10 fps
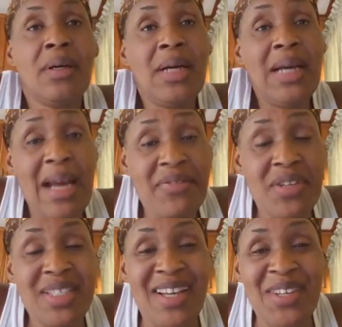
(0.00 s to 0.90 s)
I have
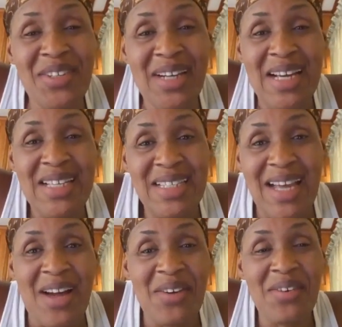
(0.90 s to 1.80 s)
to tell you guys
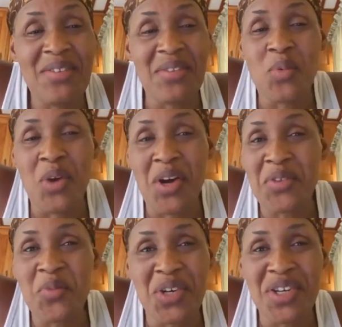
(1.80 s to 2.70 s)
now, the
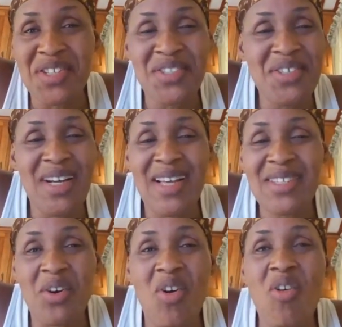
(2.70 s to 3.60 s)
one word you guys
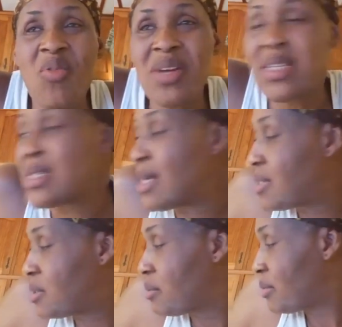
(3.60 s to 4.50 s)
always
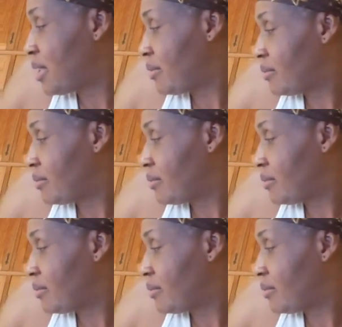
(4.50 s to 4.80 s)
said to me,